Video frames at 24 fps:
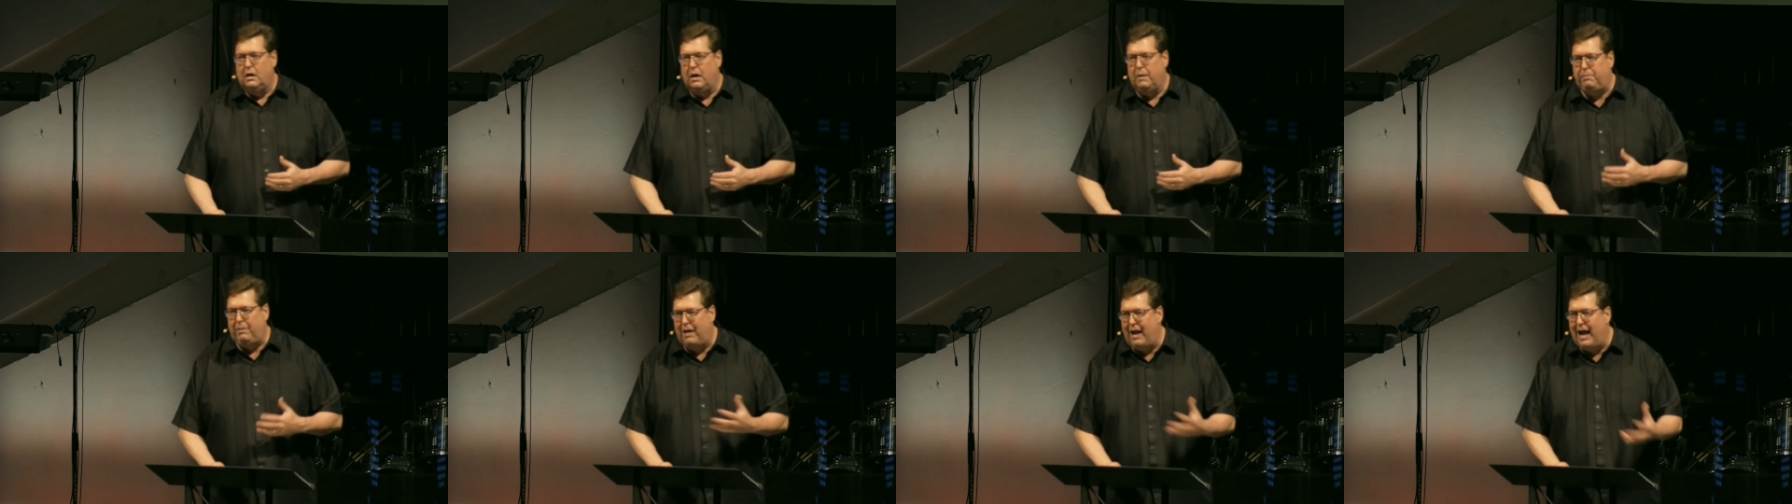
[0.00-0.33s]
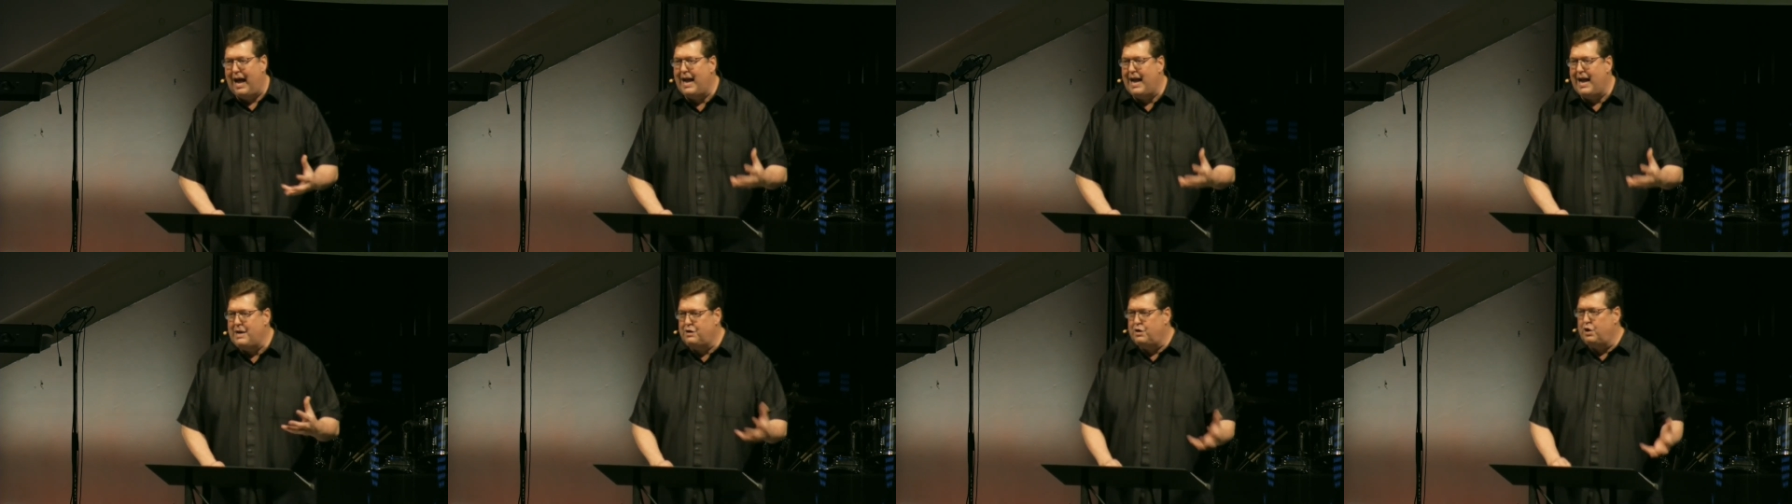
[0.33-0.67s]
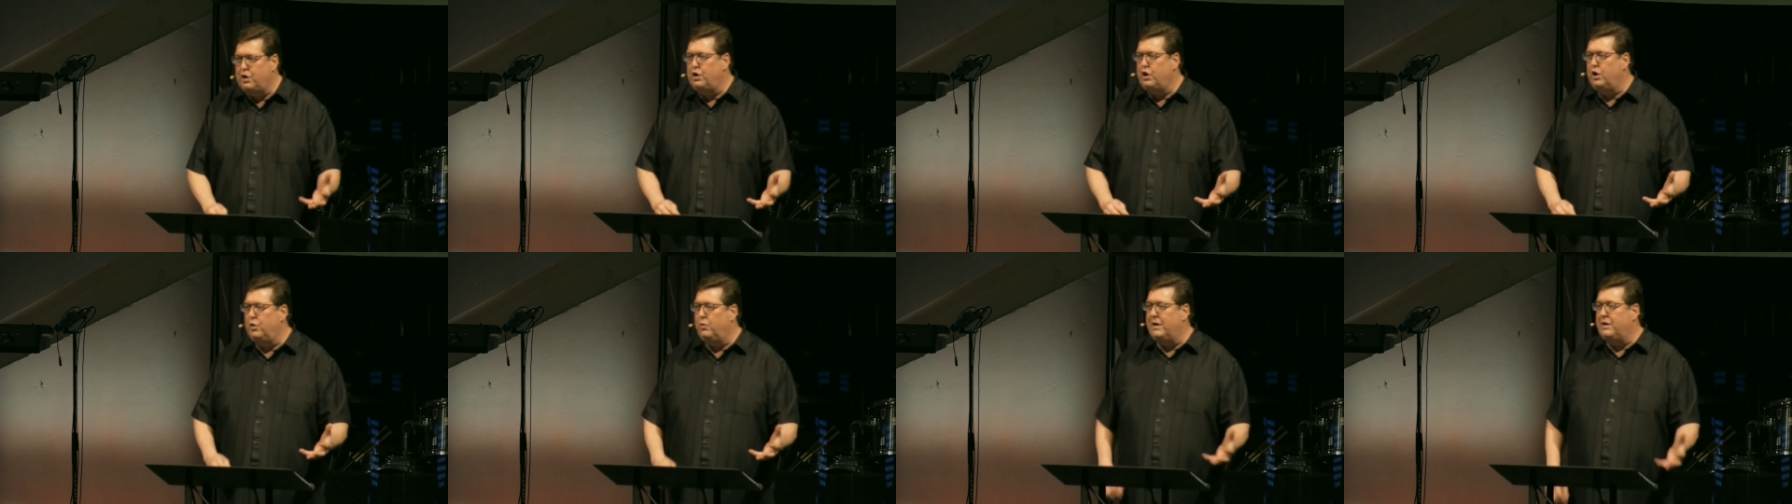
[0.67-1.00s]
applied
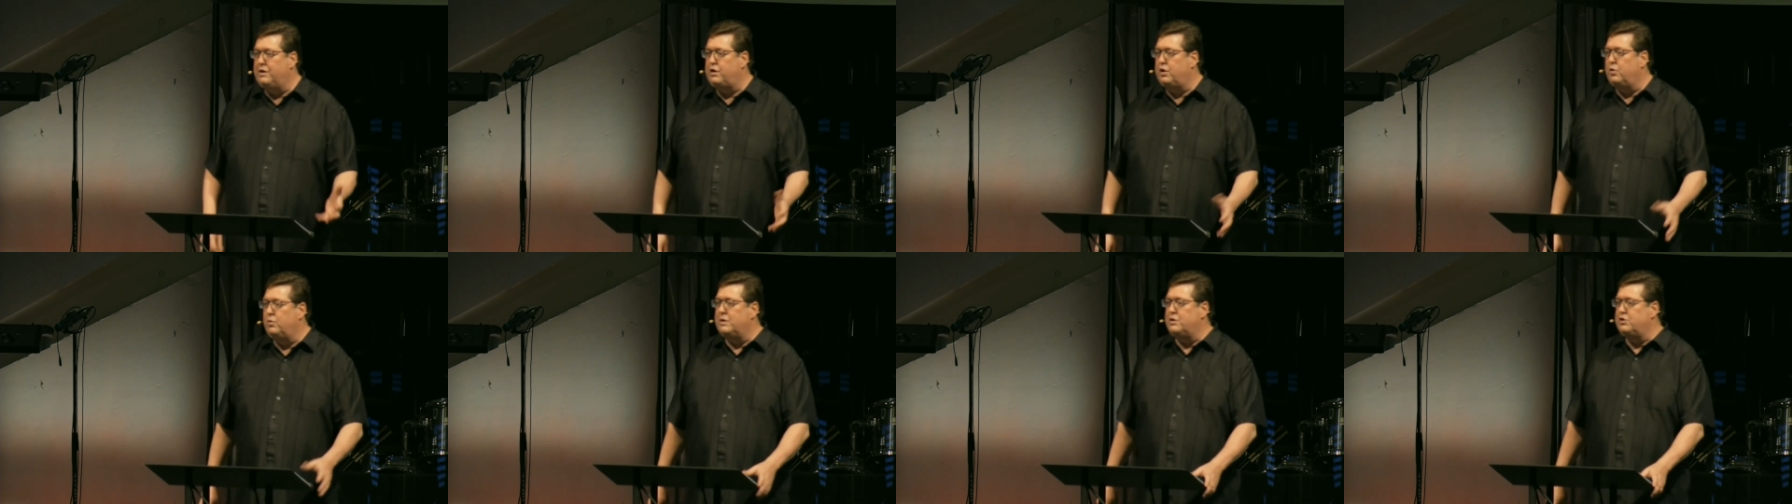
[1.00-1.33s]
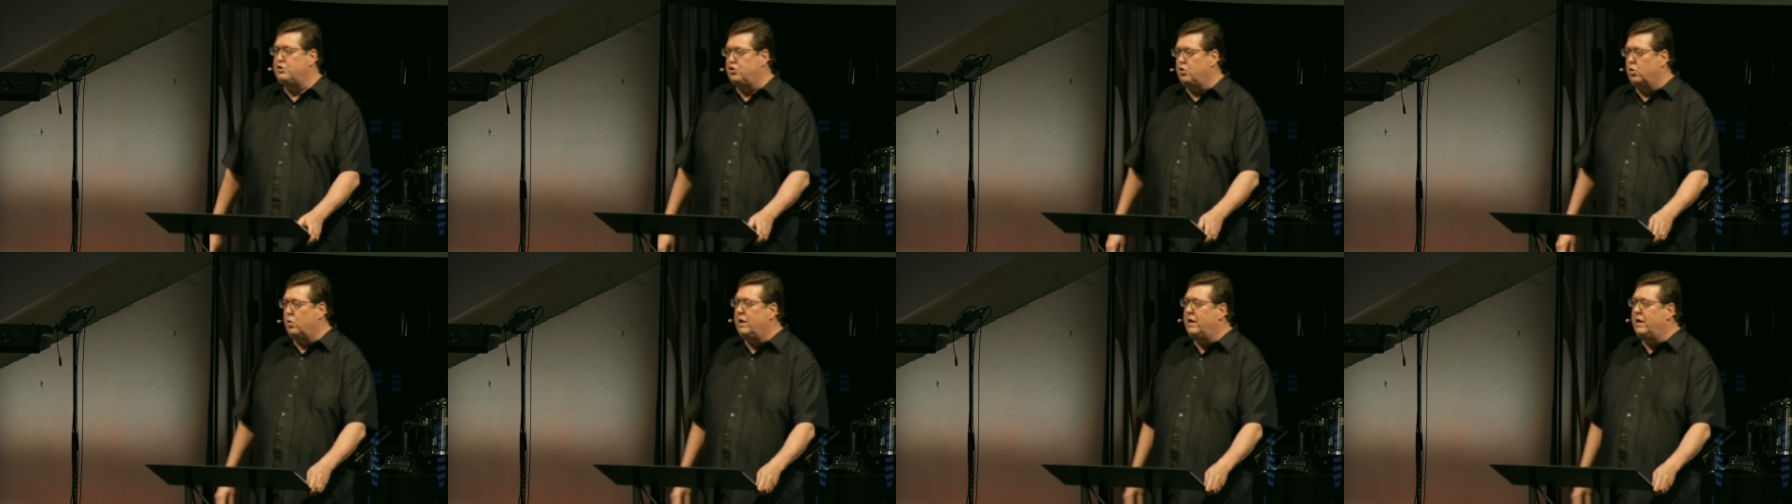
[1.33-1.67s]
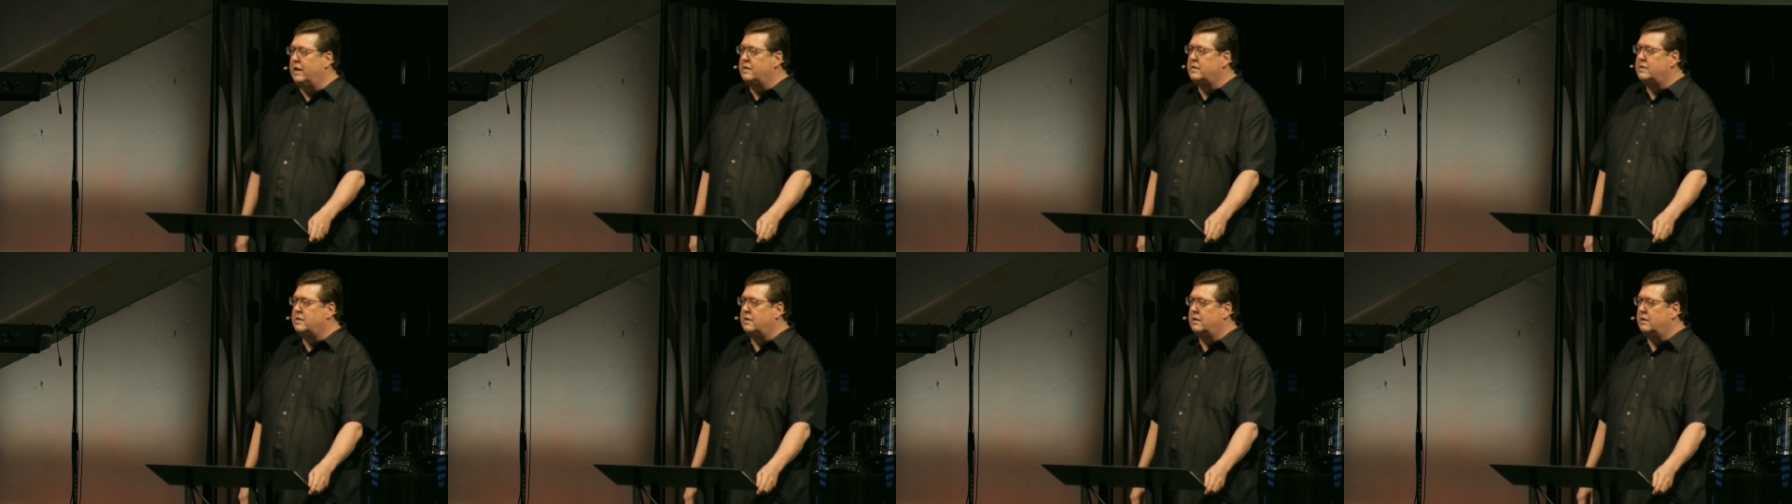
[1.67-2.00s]
to you and to enjoy
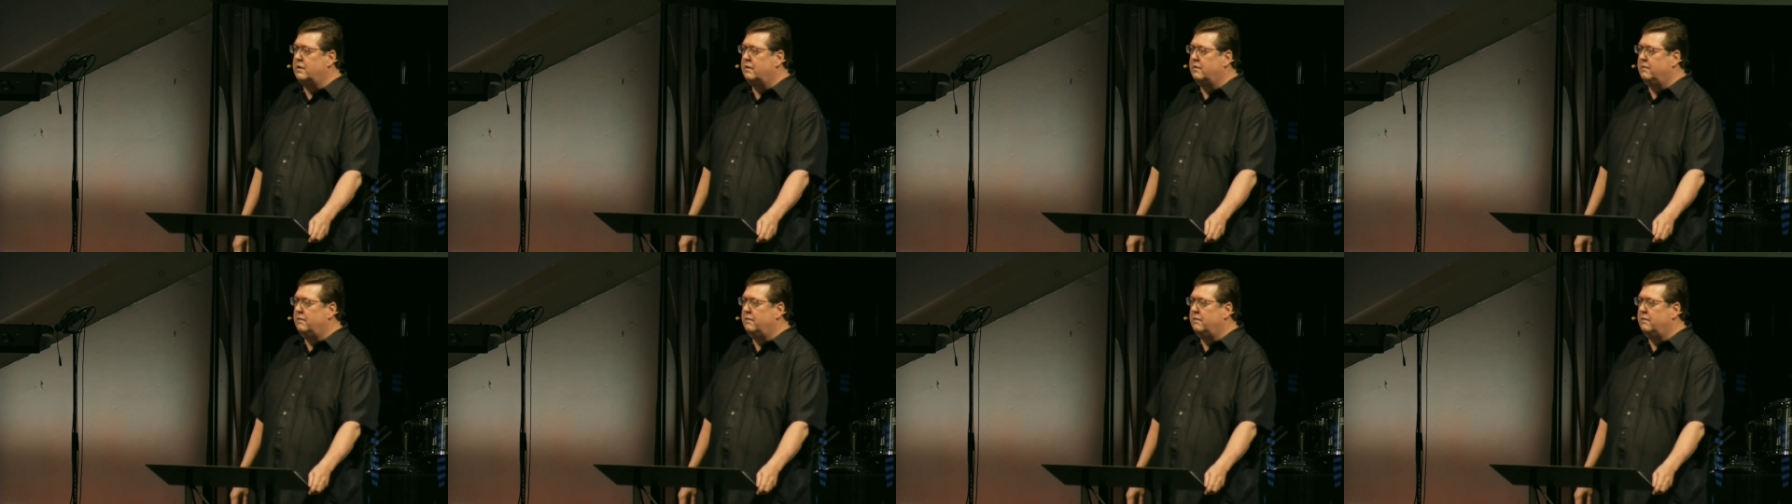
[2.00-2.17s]
it.